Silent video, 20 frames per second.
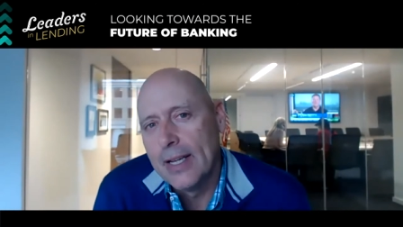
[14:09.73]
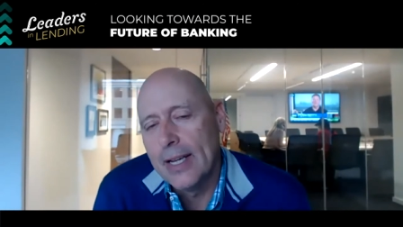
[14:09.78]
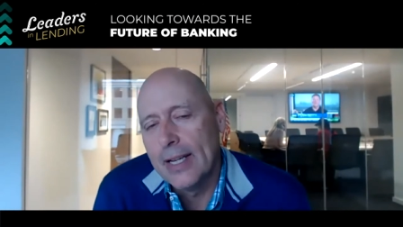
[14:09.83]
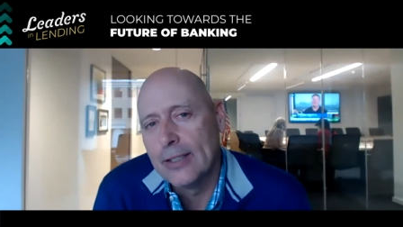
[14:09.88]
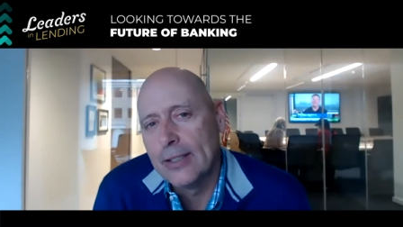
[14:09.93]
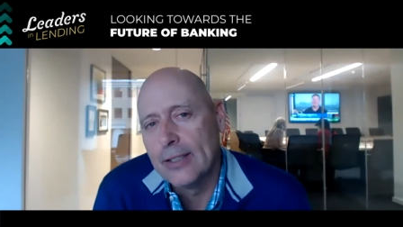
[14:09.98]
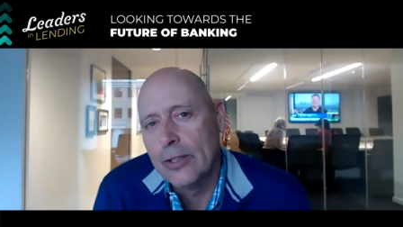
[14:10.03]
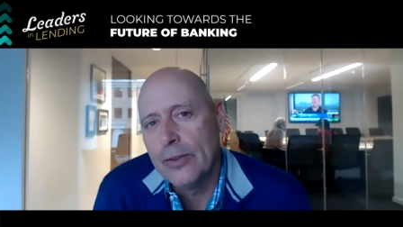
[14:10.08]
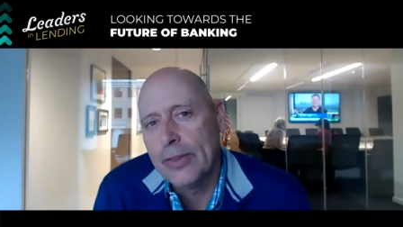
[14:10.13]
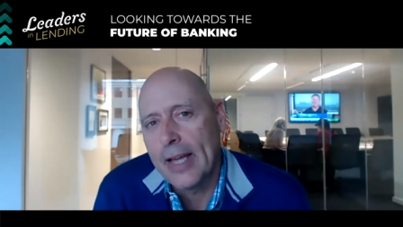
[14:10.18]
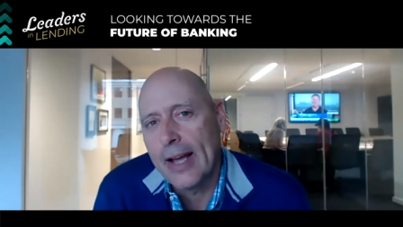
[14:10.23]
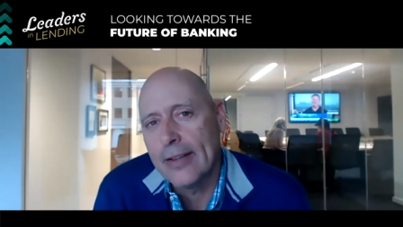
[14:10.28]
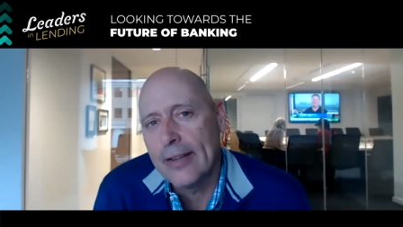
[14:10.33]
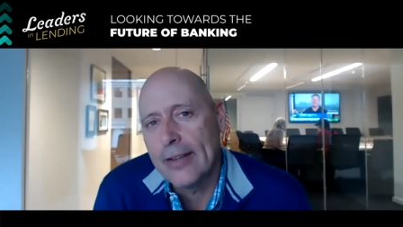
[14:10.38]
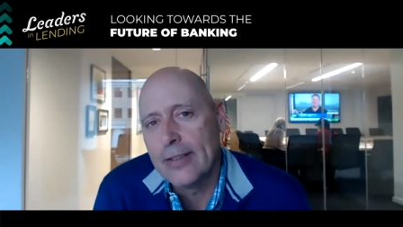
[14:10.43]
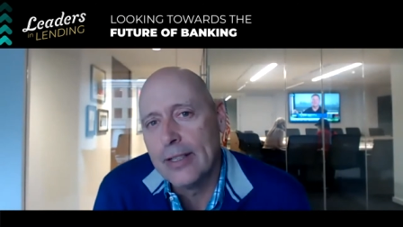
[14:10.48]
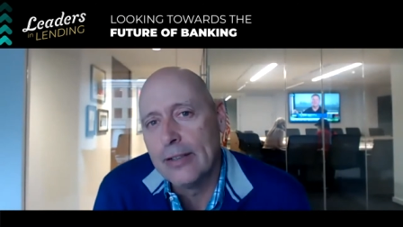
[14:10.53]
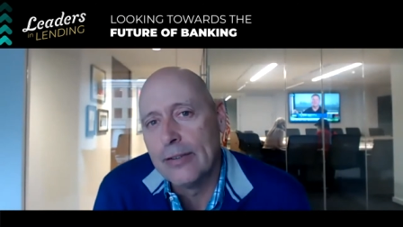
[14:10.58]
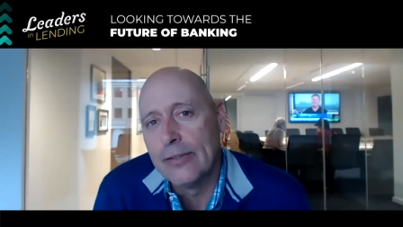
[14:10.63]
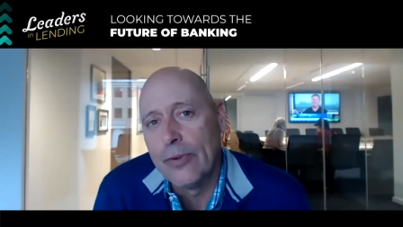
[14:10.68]
in
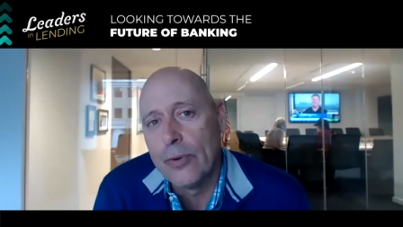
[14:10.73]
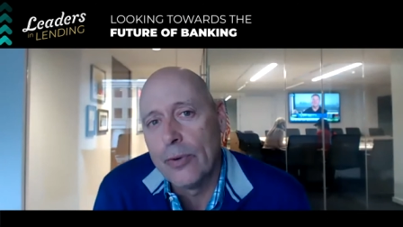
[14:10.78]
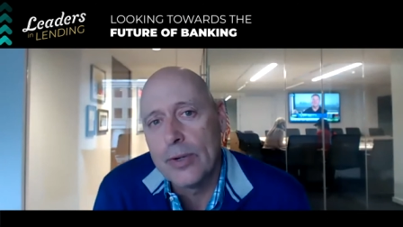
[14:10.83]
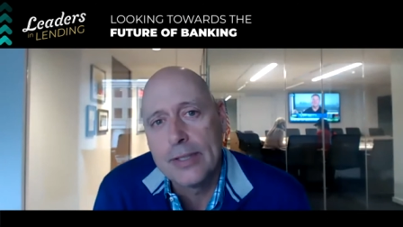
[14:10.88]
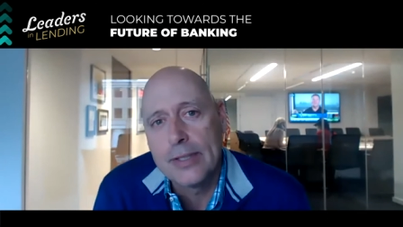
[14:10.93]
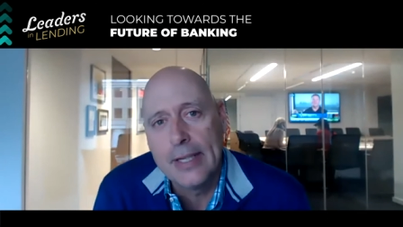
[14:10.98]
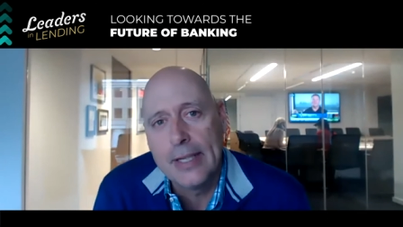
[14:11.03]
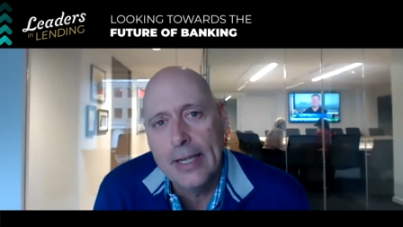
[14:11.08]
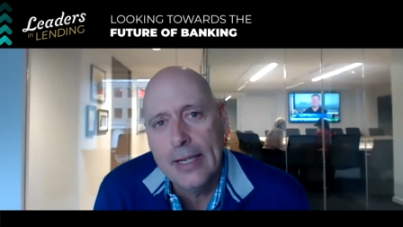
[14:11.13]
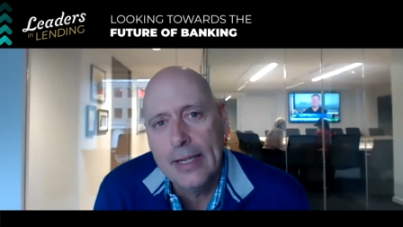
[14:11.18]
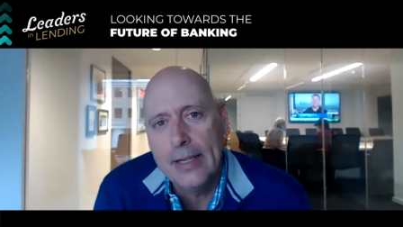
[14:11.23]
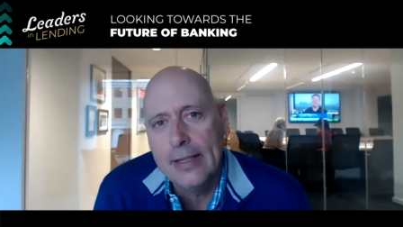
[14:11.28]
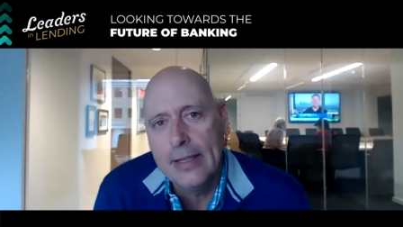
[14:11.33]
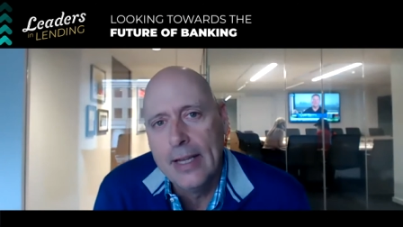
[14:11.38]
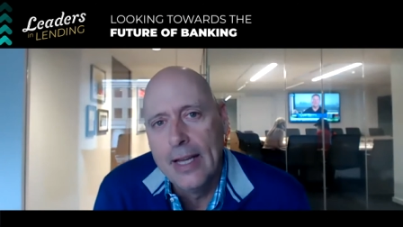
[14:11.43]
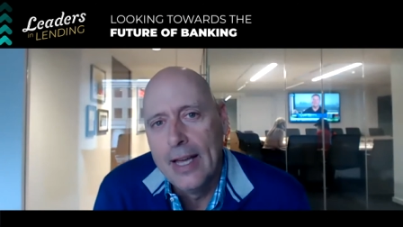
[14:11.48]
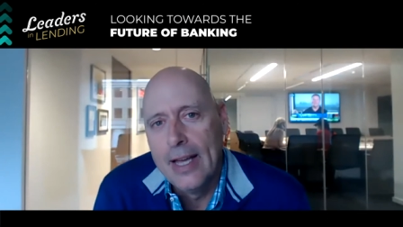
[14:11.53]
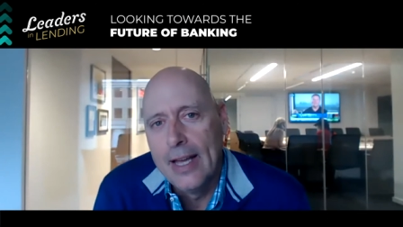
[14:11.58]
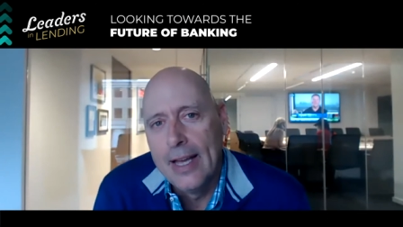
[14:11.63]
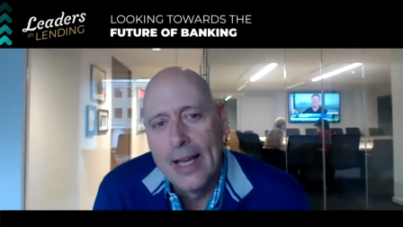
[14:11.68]
2014,
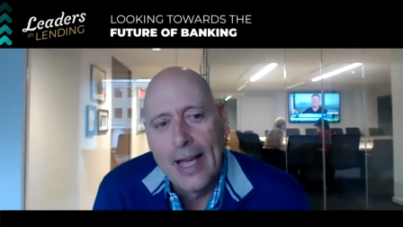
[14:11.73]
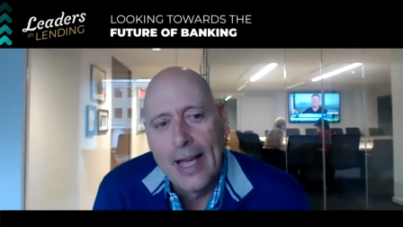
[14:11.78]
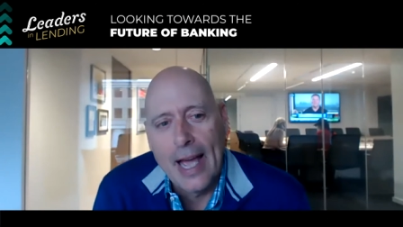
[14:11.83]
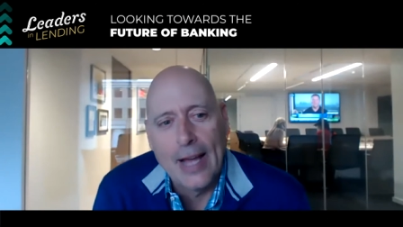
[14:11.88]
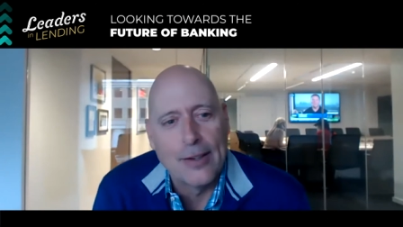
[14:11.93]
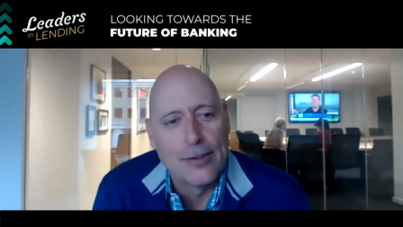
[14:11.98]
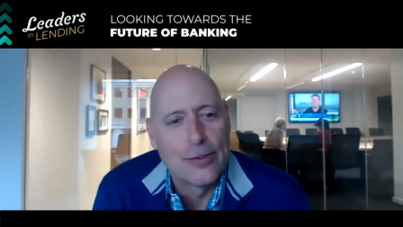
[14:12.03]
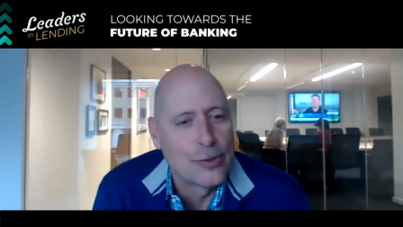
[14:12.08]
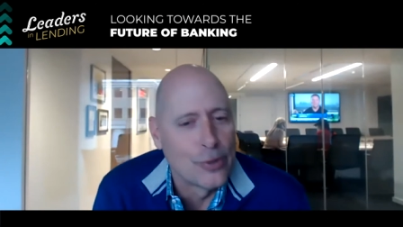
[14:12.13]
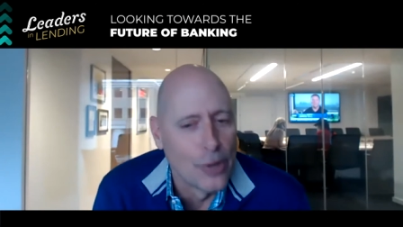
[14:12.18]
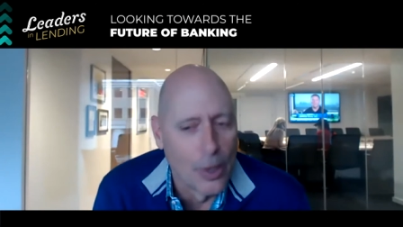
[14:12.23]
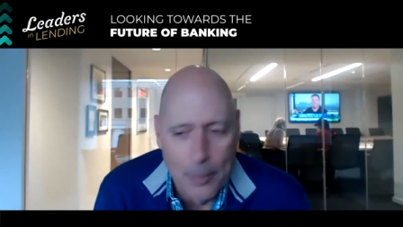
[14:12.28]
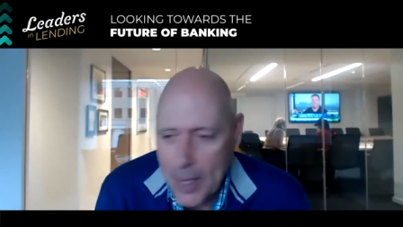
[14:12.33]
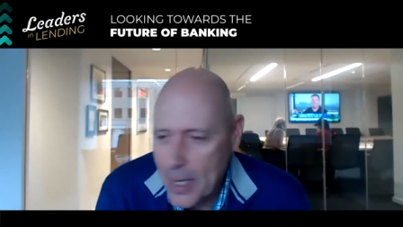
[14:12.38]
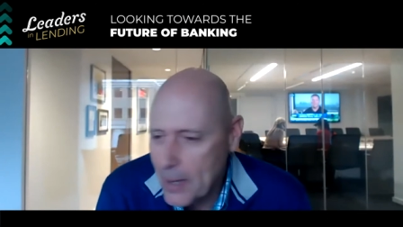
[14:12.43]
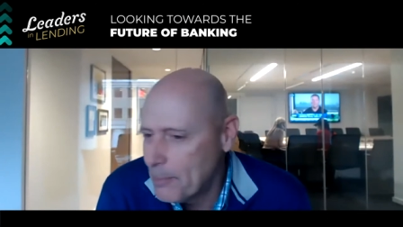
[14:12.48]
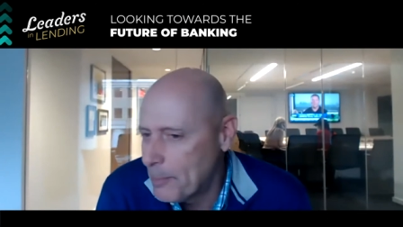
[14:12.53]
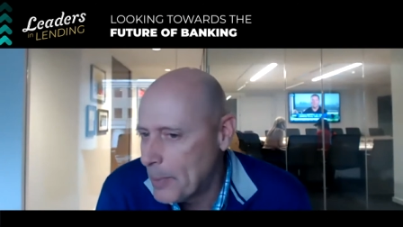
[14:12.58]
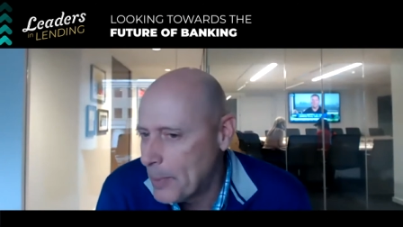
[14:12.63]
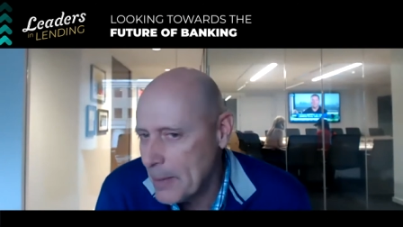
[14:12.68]
and so
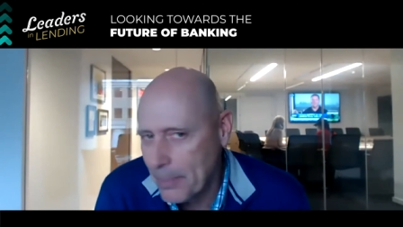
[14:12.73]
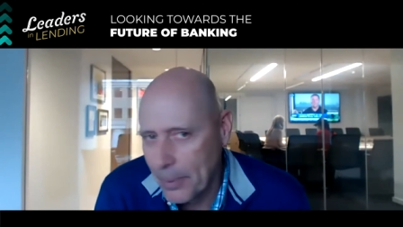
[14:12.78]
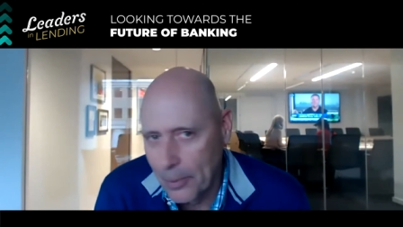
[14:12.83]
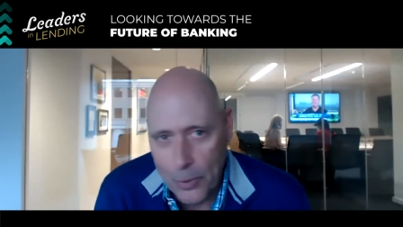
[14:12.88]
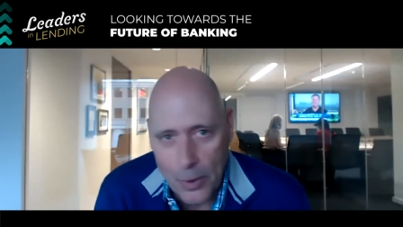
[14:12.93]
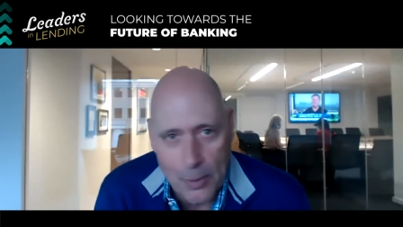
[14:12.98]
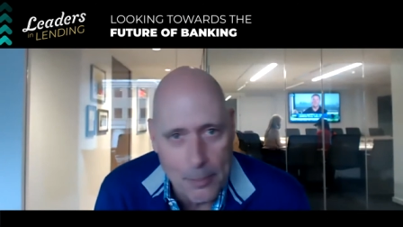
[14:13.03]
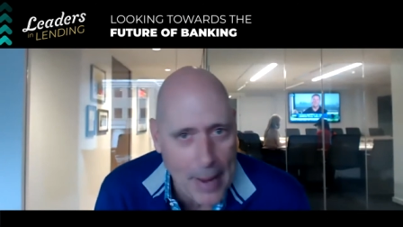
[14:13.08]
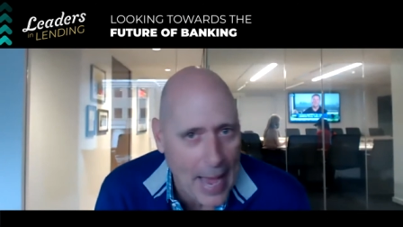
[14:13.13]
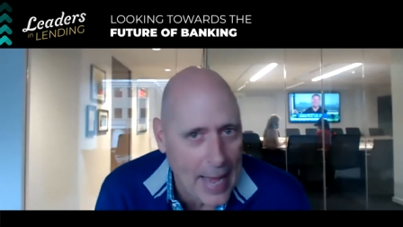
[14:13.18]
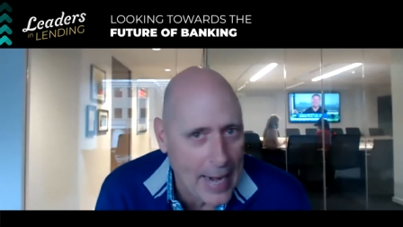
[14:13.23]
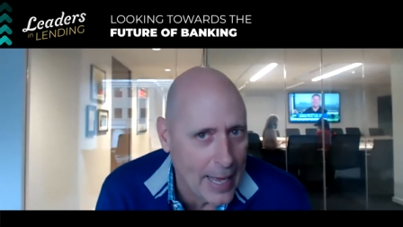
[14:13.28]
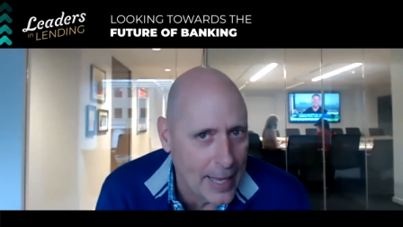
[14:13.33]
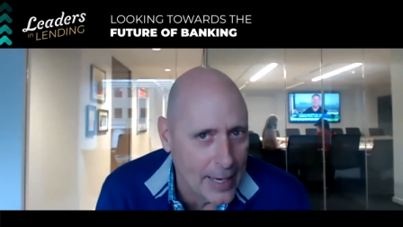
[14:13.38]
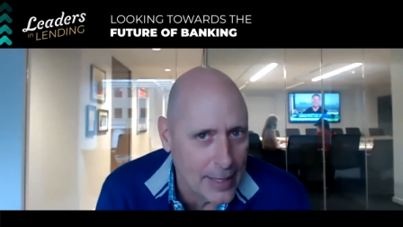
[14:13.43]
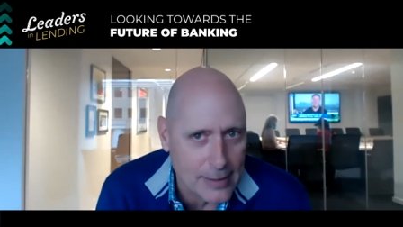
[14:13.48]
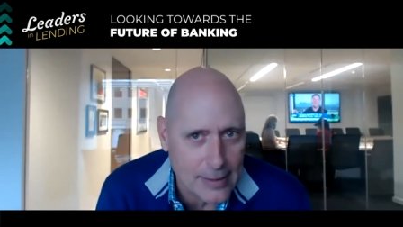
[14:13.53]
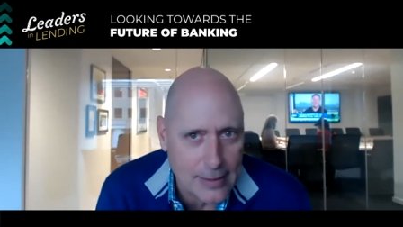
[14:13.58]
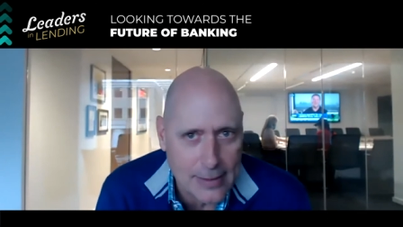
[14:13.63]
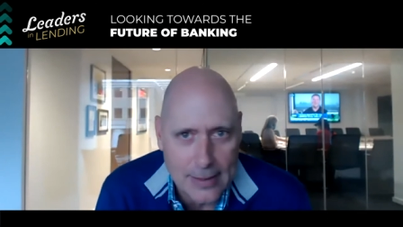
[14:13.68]
many people were mad
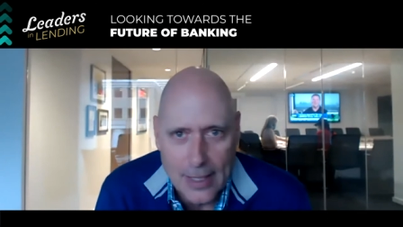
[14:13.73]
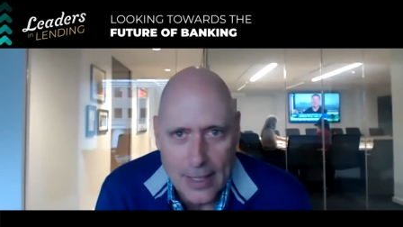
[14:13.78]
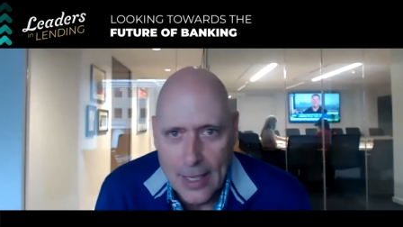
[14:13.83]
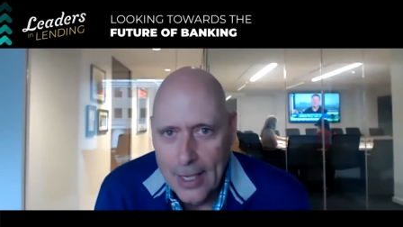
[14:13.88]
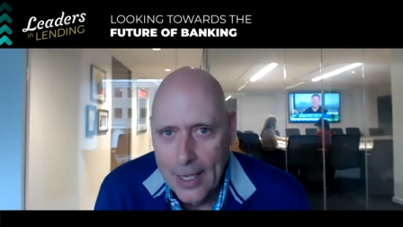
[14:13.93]
at us